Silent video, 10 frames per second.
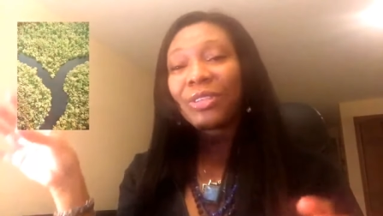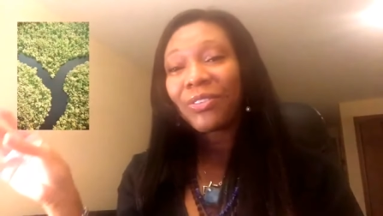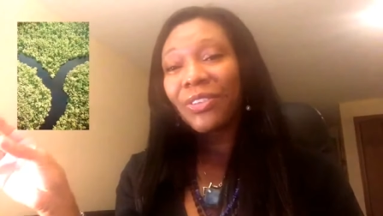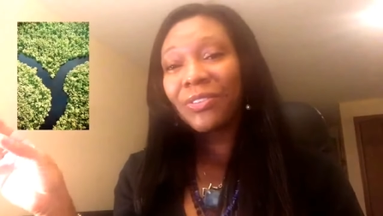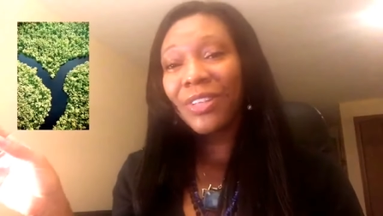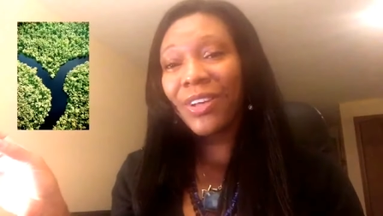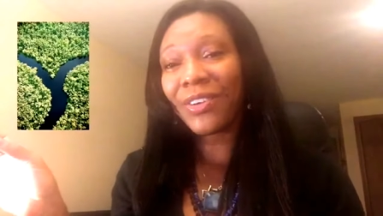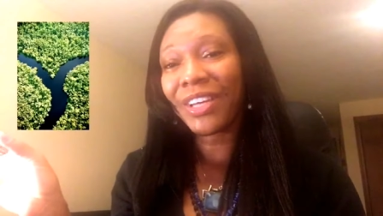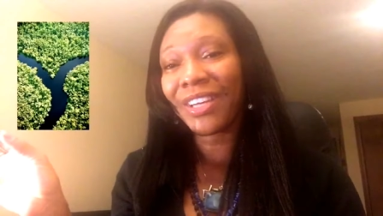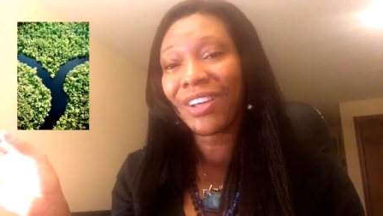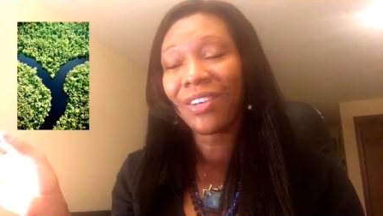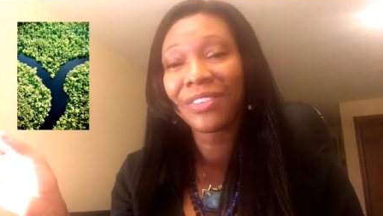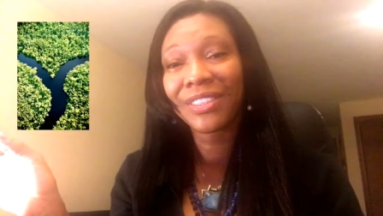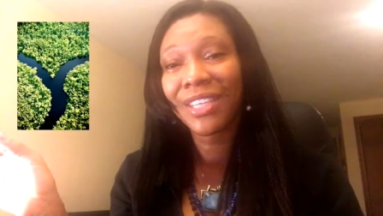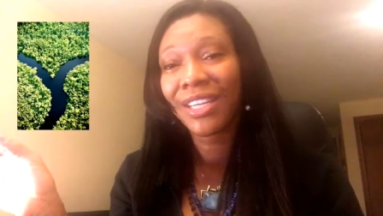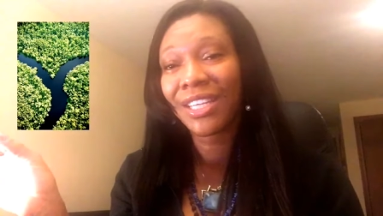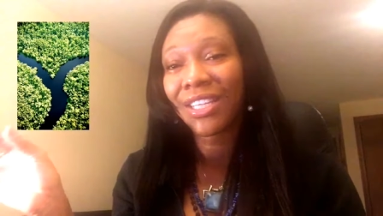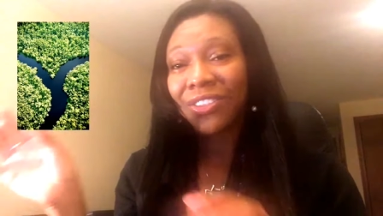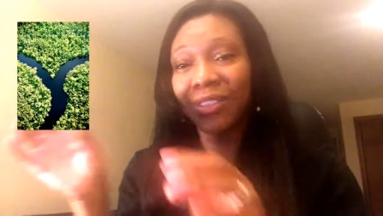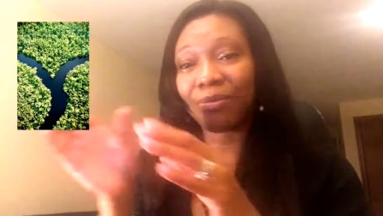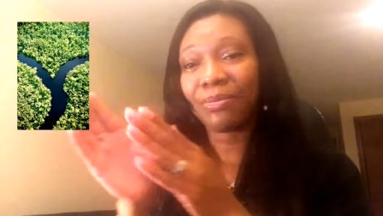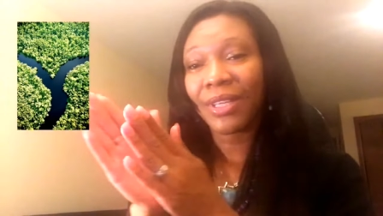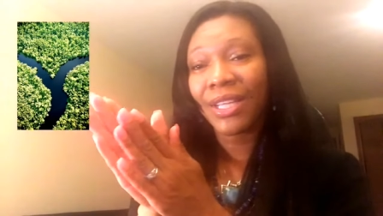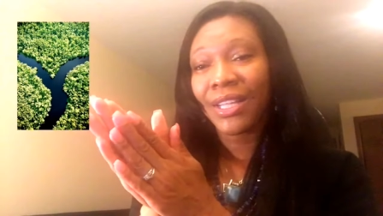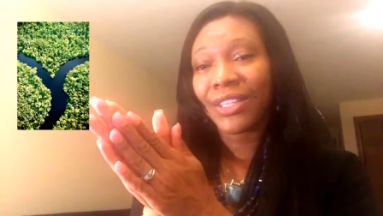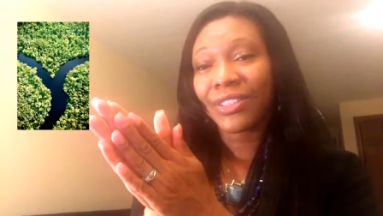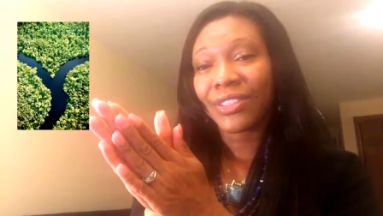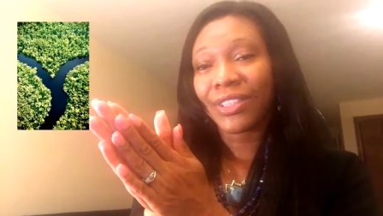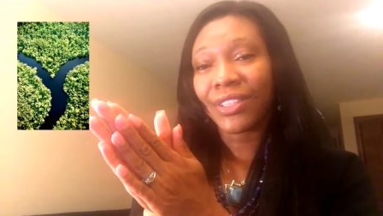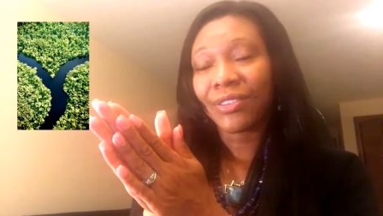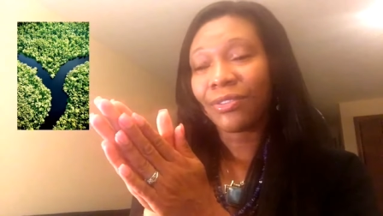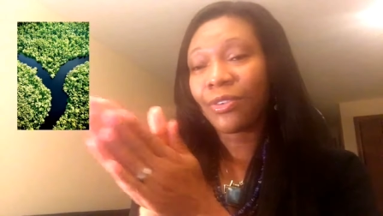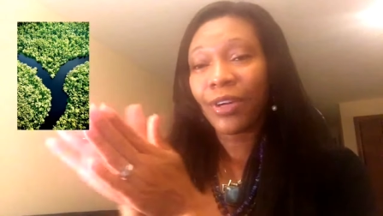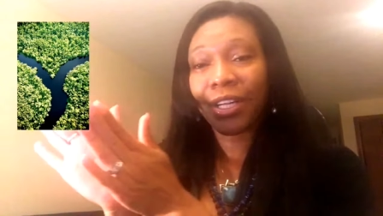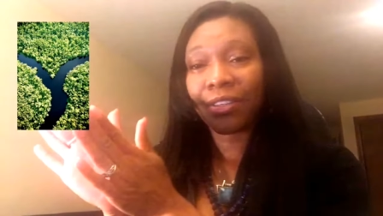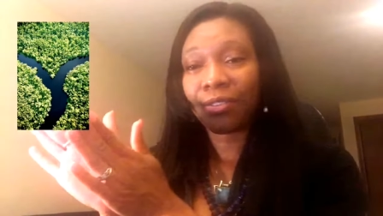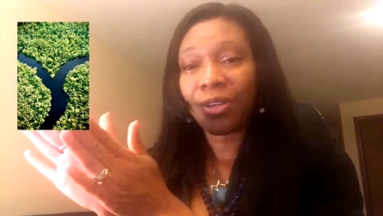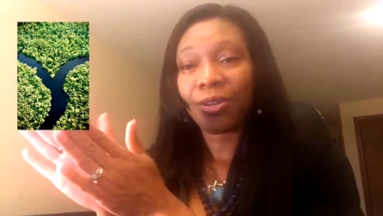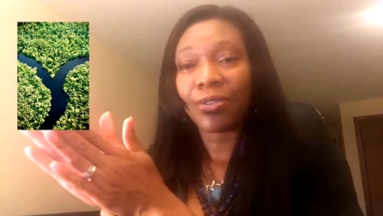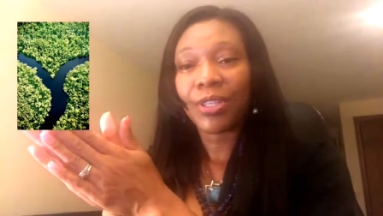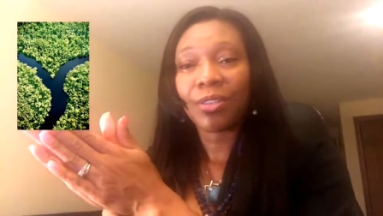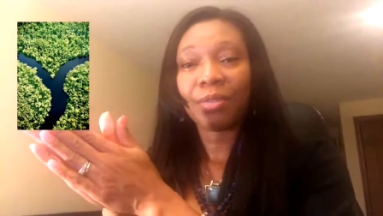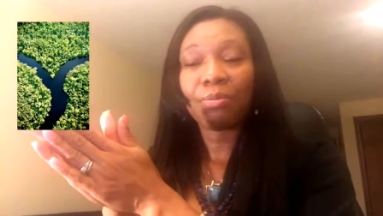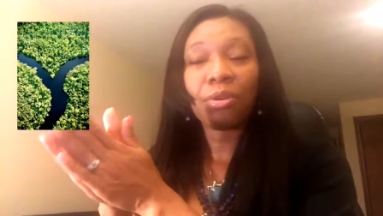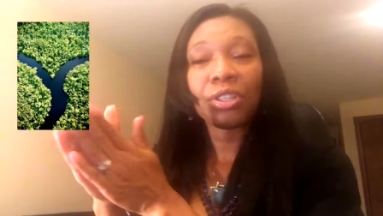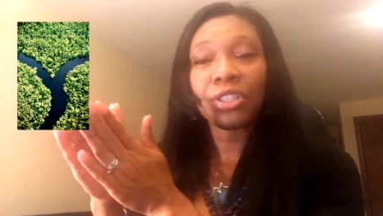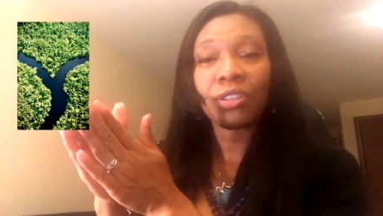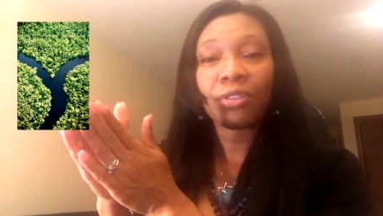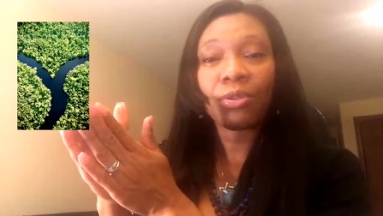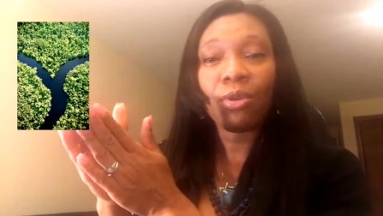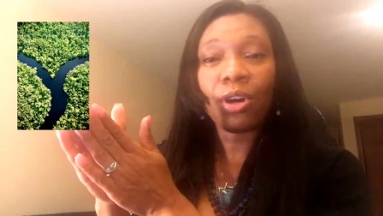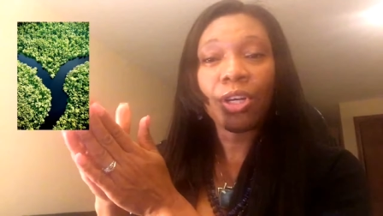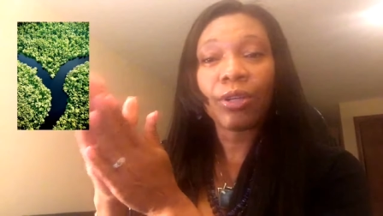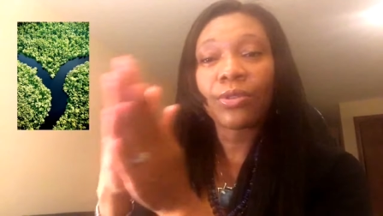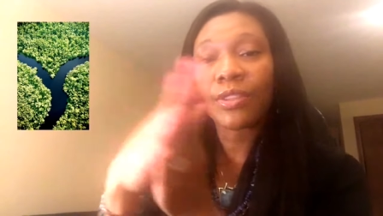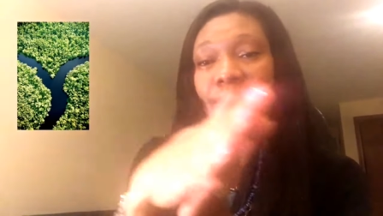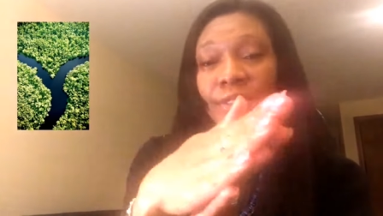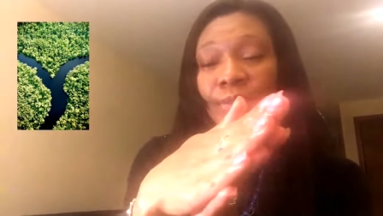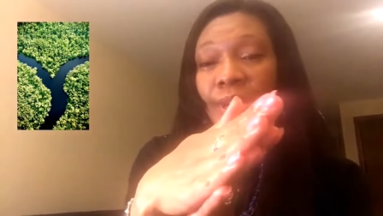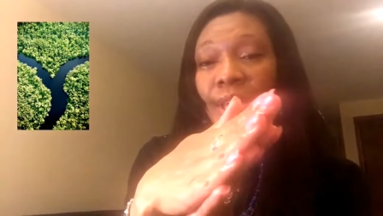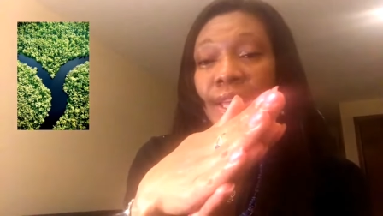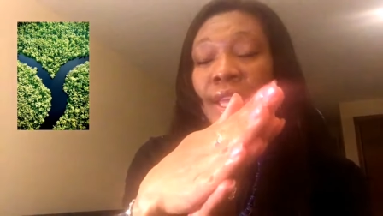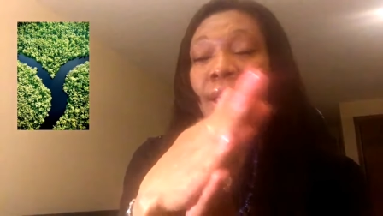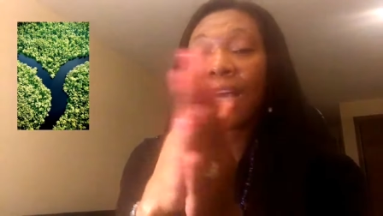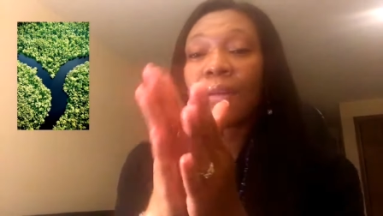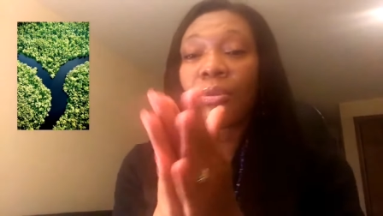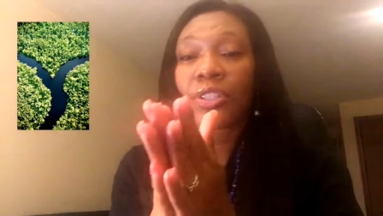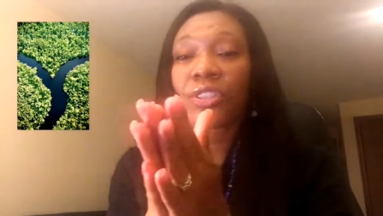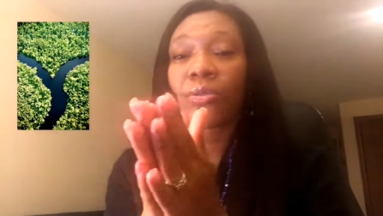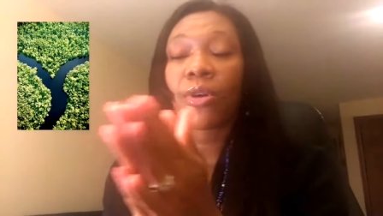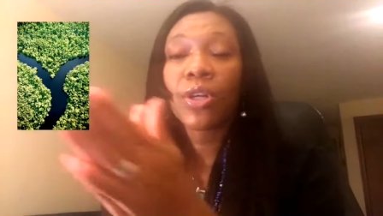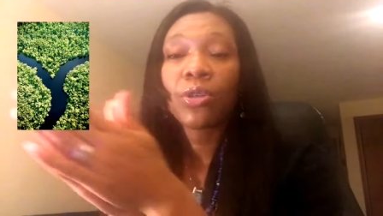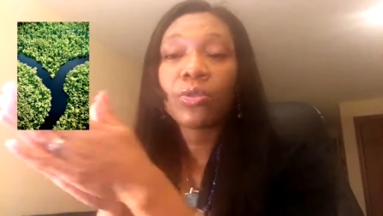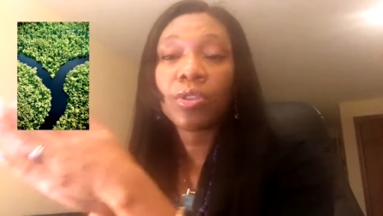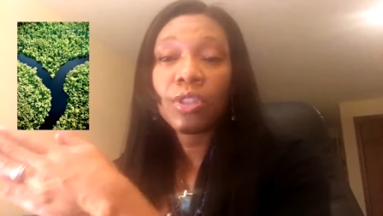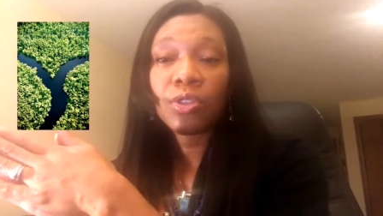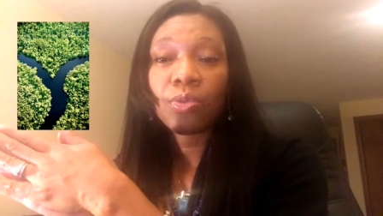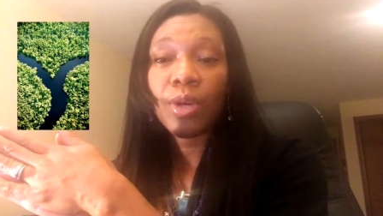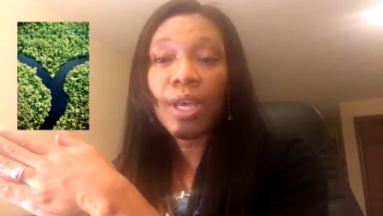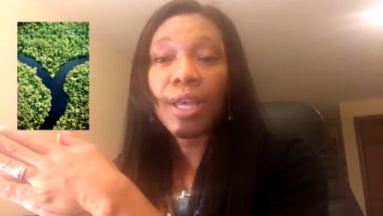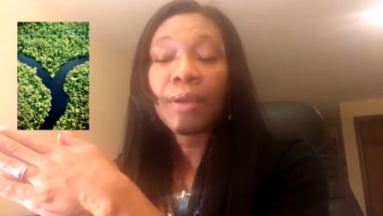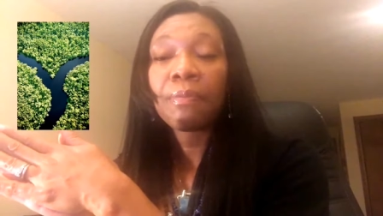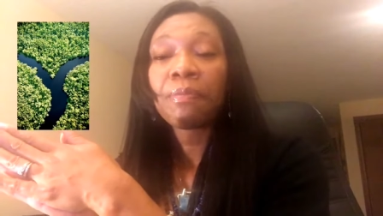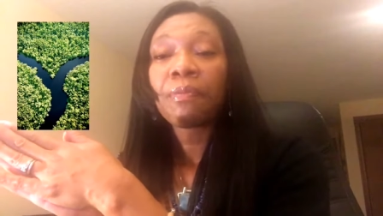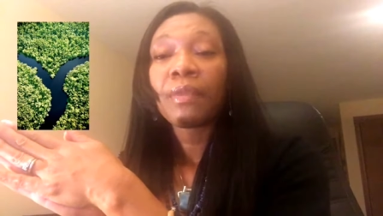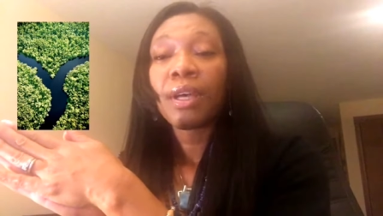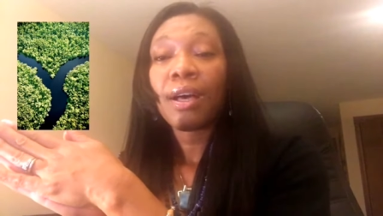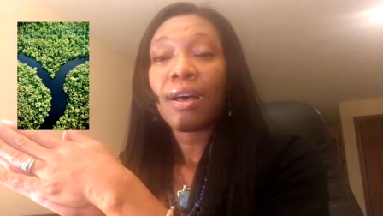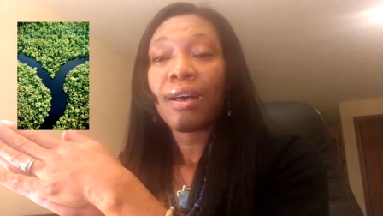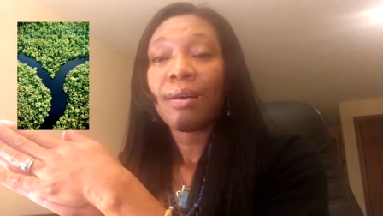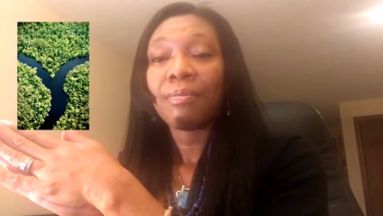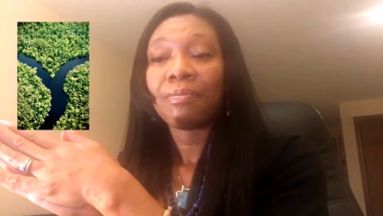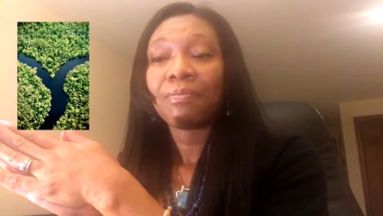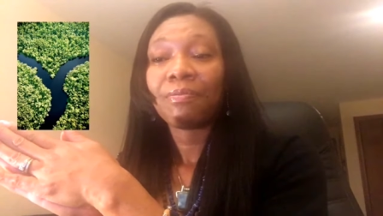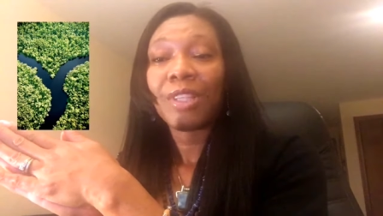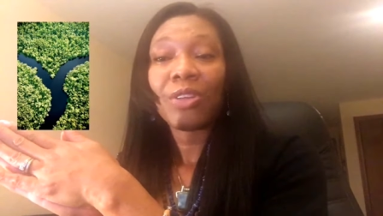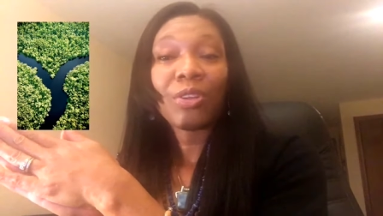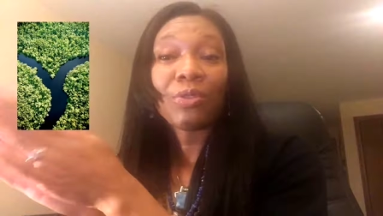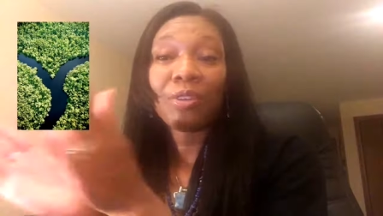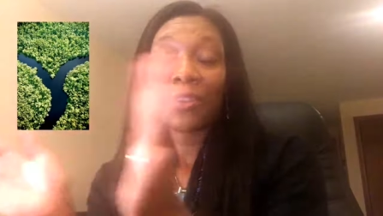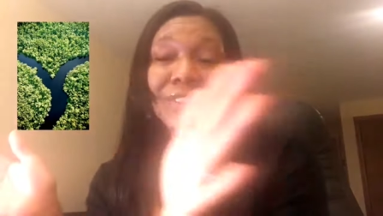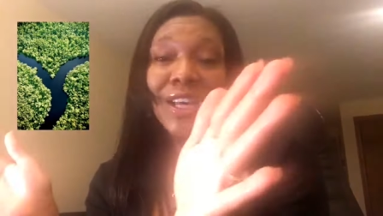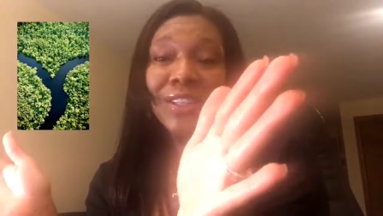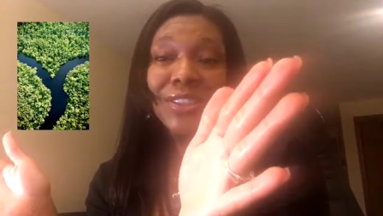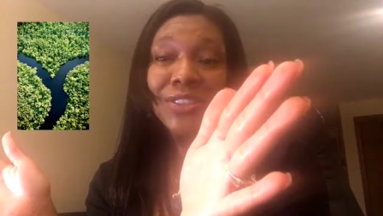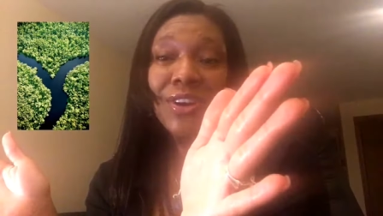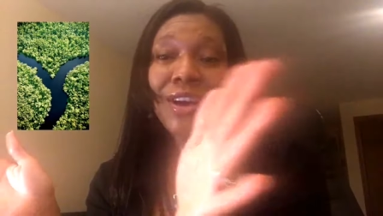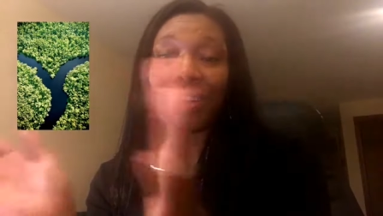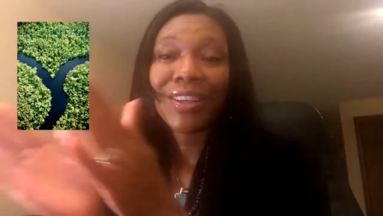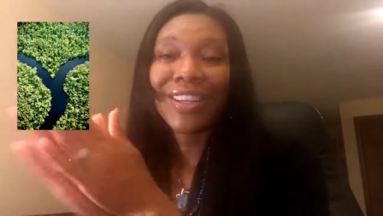river flowing, and all of a sudden there's a there's a fork in the road, and portion of the water goes this way, and a portion of the water goes this way. Um, you know the river's not as strong.